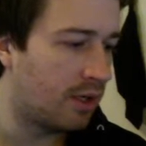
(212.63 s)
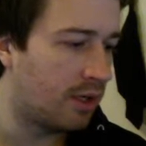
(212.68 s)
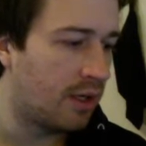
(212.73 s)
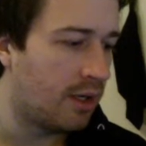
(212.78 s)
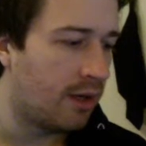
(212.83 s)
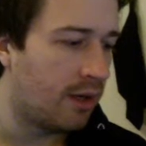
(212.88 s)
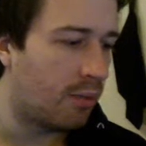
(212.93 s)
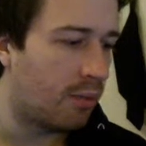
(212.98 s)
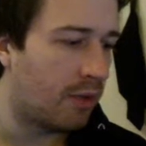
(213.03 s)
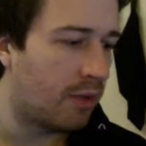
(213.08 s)

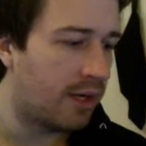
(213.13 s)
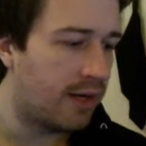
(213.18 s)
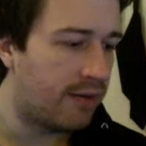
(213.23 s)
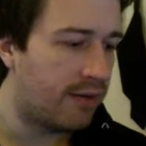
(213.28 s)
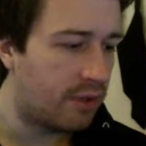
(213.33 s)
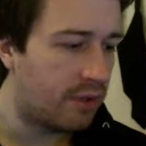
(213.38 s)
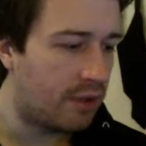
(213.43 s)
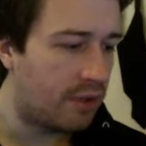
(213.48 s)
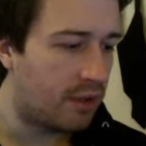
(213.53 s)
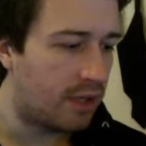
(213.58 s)

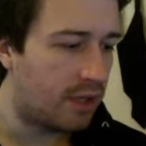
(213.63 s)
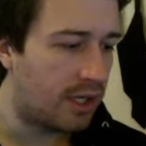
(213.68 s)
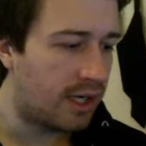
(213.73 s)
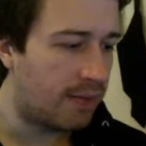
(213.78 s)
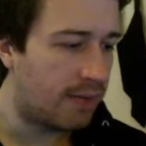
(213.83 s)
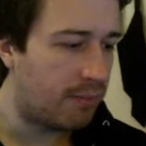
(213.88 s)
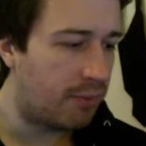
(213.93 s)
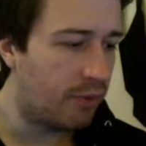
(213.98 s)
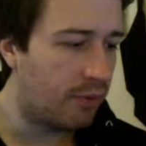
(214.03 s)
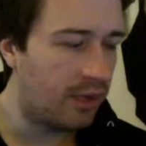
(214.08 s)
Whatever I
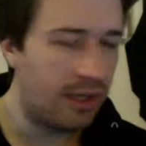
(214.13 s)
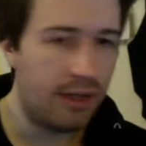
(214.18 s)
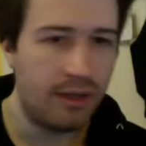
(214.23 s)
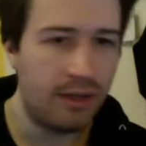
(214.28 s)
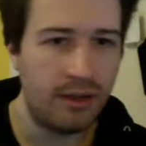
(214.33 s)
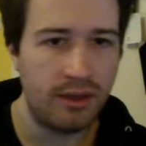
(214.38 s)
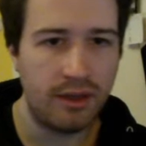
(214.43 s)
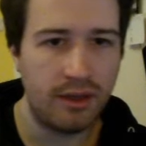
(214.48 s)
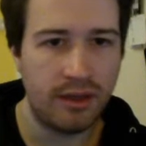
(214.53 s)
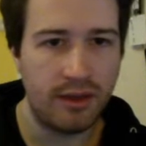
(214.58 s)
put in
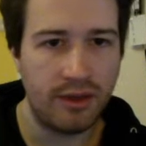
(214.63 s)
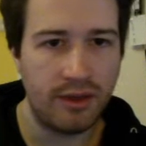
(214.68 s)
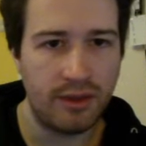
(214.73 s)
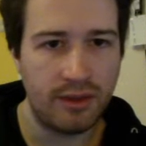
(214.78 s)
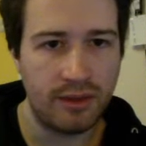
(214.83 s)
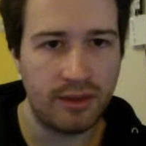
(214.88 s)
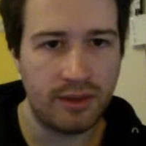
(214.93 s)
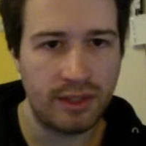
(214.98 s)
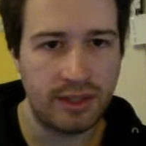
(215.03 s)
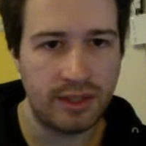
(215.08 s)

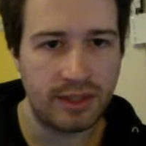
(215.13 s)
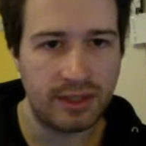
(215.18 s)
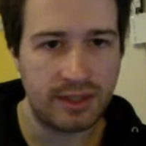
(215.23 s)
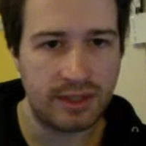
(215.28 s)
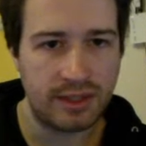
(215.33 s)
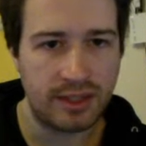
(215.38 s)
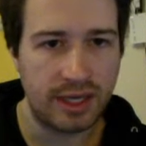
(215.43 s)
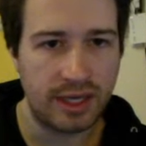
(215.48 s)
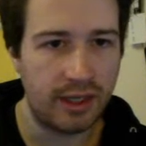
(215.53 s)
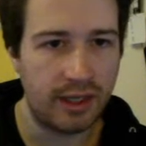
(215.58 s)
this
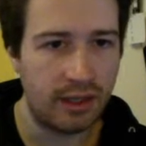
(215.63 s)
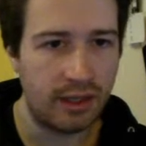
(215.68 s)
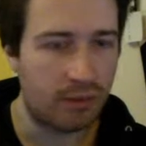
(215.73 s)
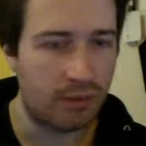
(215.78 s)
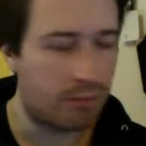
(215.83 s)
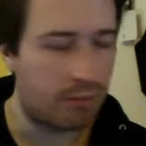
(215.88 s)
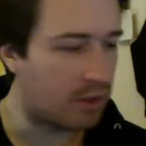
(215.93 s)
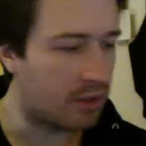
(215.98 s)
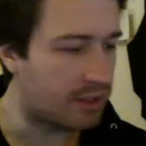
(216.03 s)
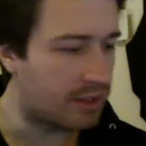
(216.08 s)
dialog
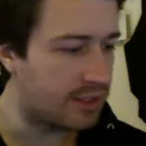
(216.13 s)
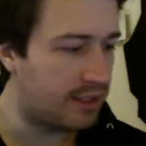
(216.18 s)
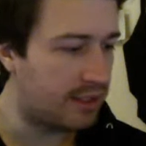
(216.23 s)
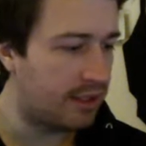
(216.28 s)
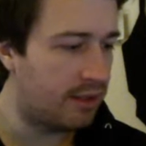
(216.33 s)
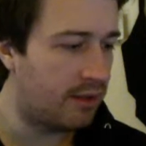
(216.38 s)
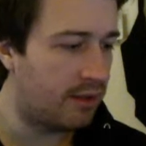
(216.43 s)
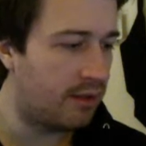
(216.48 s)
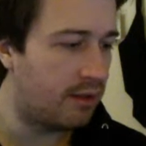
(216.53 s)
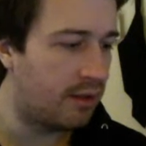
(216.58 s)
box
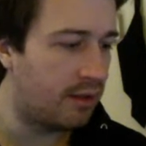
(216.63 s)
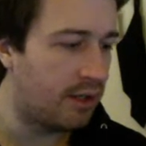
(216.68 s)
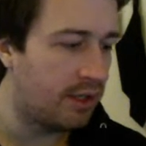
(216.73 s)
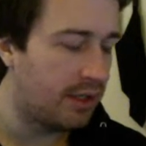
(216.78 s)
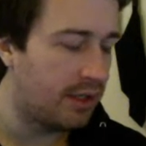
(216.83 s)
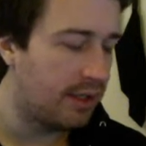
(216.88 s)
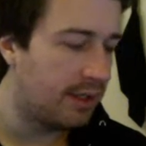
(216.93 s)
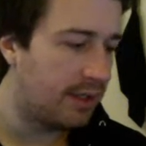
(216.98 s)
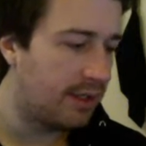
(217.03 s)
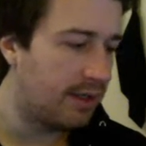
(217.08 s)
here
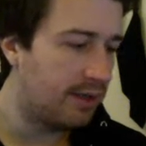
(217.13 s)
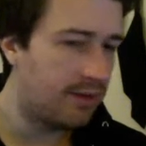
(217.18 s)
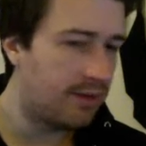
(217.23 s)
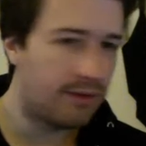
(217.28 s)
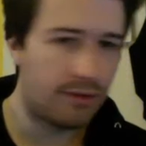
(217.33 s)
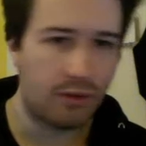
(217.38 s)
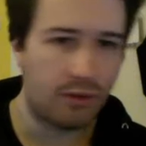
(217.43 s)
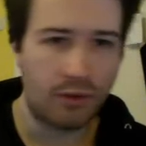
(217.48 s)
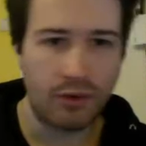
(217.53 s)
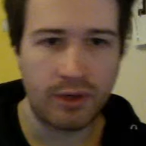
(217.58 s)
is
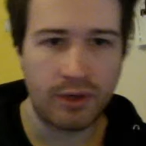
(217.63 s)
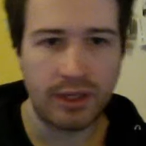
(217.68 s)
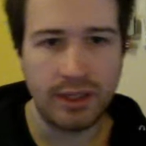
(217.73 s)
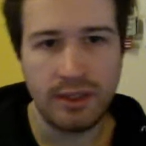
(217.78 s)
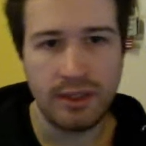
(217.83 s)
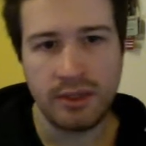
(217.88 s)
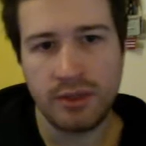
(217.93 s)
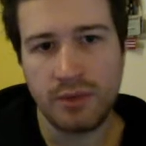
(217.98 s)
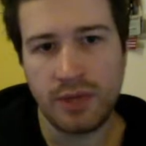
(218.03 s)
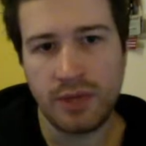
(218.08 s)
stored
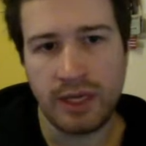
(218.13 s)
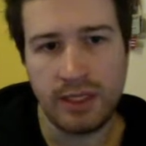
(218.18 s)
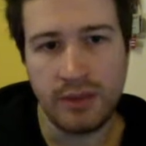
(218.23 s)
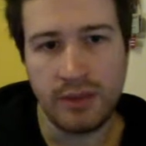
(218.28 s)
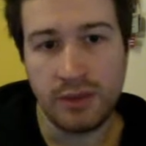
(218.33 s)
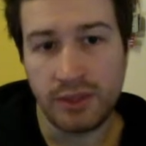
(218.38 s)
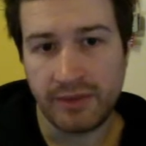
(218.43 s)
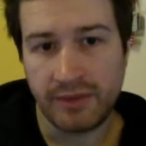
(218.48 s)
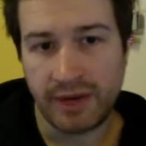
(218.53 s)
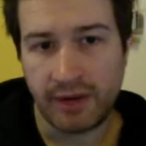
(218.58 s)
into a user
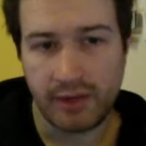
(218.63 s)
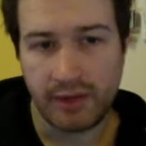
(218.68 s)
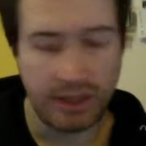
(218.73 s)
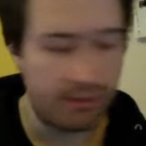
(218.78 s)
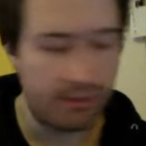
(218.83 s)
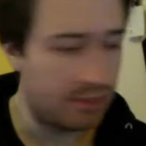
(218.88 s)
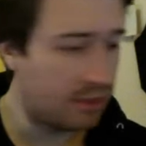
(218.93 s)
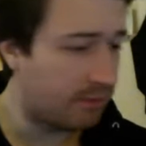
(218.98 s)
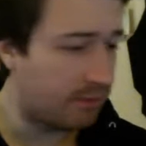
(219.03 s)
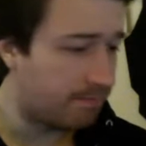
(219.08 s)

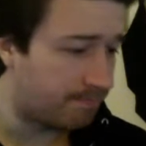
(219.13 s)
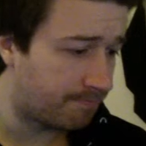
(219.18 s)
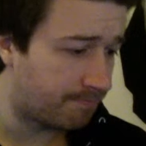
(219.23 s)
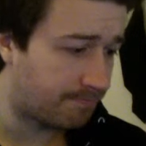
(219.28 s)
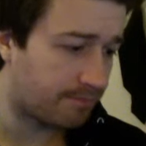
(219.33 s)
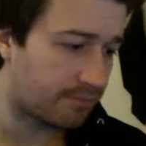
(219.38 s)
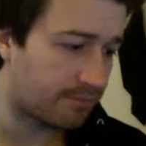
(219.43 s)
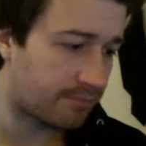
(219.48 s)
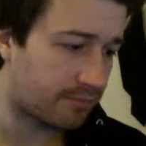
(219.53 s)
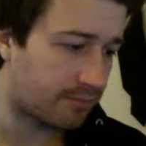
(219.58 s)
variable,
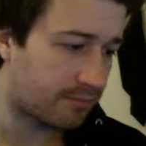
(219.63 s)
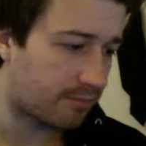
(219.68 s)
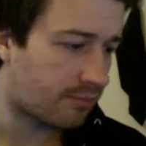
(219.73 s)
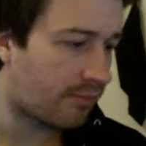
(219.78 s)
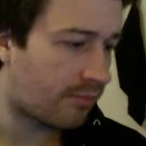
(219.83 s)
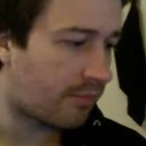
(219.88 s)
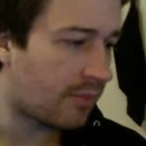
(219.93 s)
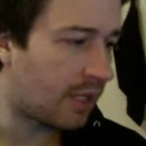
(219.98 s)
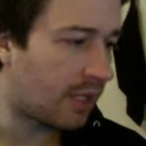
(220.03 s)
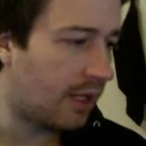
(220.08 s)

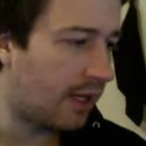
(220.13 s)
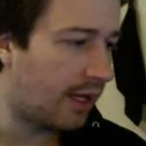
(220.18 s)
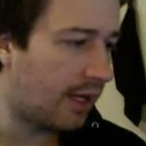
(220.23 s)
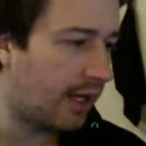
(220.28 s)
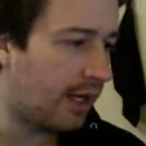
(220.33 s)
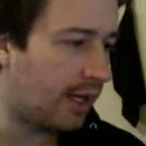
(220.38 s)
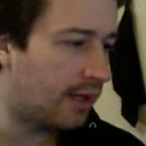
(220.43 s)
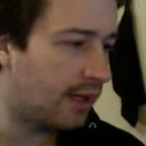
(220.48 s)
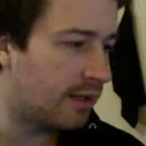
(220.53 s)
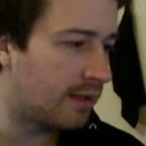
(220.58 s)

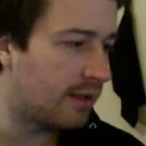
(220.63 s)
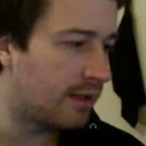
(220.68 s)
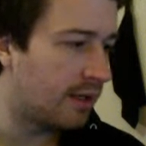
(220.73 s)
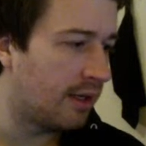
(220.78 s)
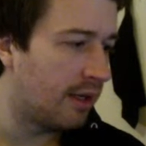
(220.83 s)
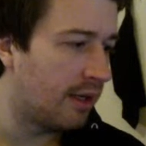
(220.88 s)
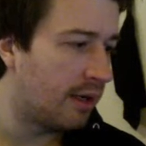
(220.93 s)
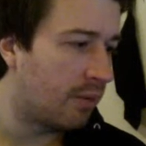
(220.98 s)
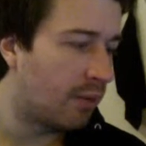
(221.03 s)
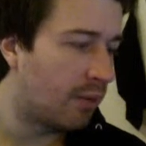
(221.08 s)
and
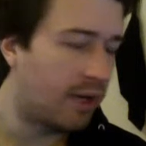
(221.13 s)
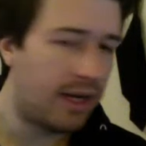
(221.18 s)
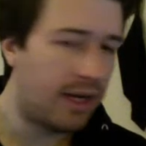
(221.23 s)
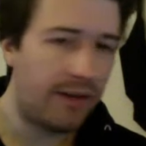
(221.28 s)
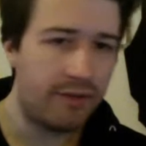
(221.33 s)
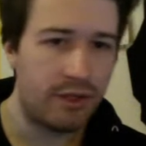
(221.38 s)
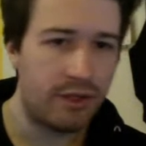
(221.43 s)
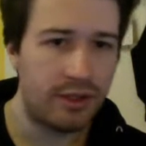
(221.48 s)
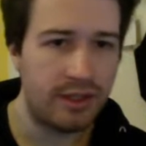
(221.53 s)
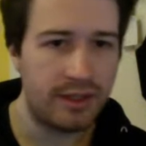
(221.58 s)
whatever
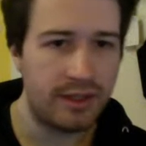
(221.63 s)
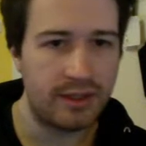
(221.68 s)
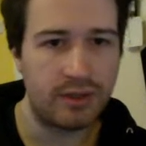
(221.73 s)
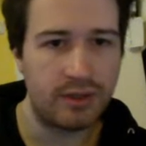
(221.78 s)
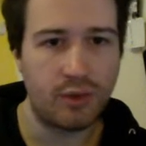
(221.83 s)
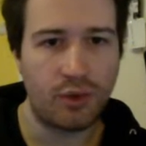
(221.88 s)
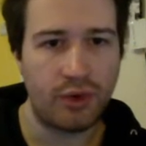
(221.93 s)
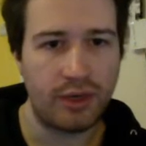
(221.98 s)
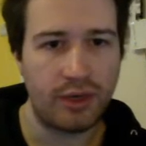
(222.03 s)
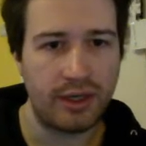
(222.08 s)
is
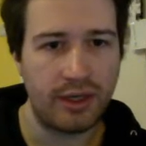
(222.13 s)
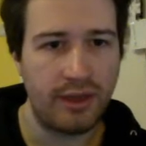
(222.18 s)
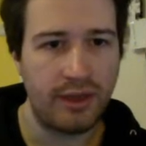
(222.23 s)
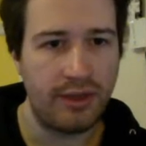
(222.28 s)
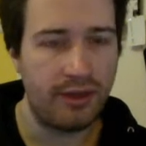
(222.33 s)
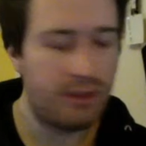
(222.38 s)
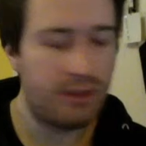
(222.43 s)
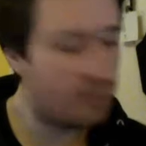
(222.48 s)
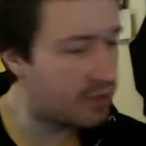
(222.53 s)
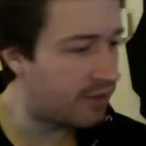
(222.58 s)
stored in the
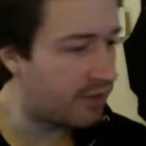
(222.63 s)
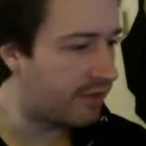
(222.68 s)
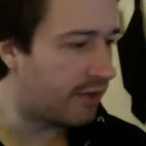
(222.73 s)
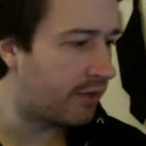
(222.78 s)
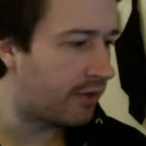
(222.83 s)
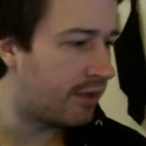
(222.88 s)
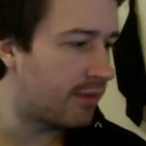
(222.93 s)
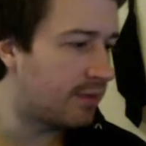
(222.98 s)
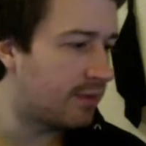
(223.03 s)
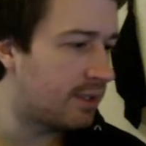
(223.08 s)
user
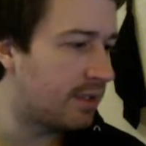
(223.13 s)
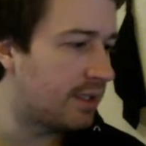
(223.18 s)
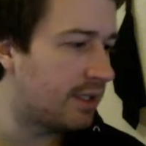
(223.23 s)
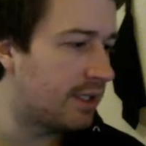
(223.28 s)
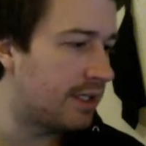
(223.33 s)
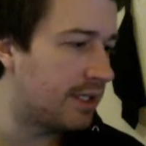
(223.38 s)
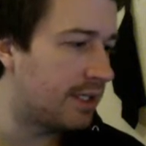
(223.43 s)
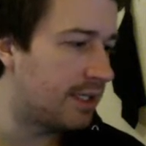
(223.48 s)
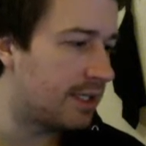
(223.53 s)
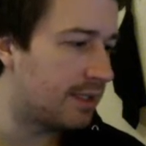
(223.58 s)
variable
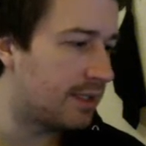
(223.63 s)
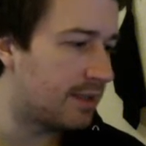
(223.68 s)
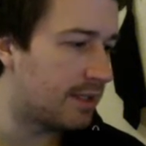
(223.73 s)
is